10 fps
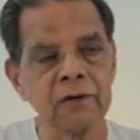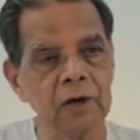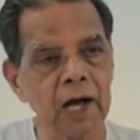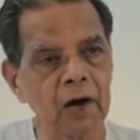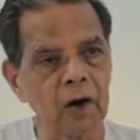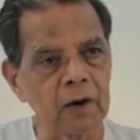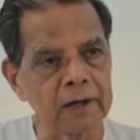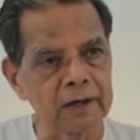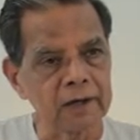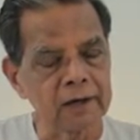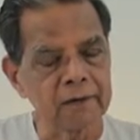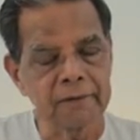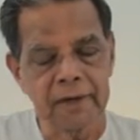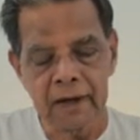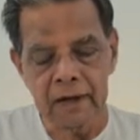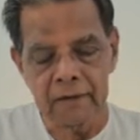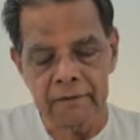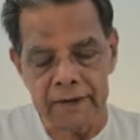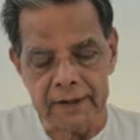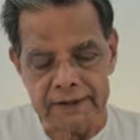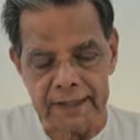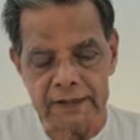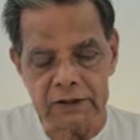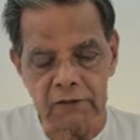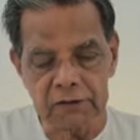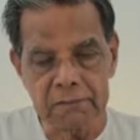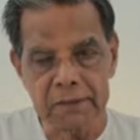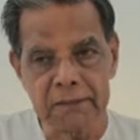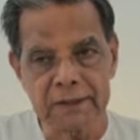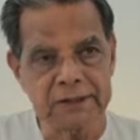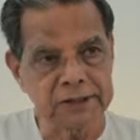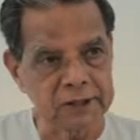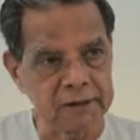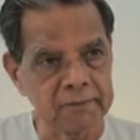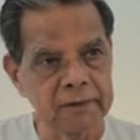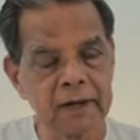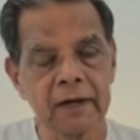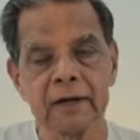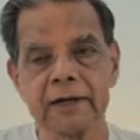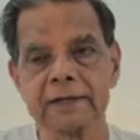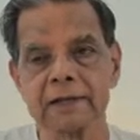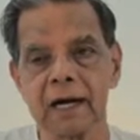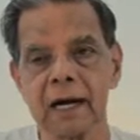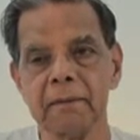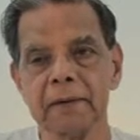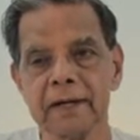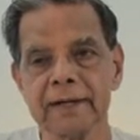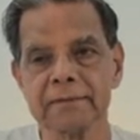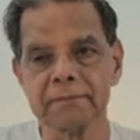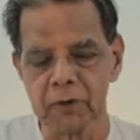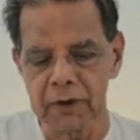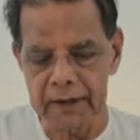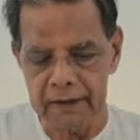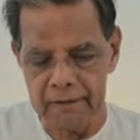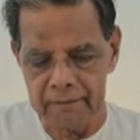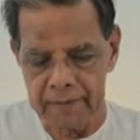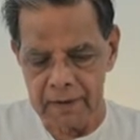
We have got here the sense of the Bibatsa described in its purity.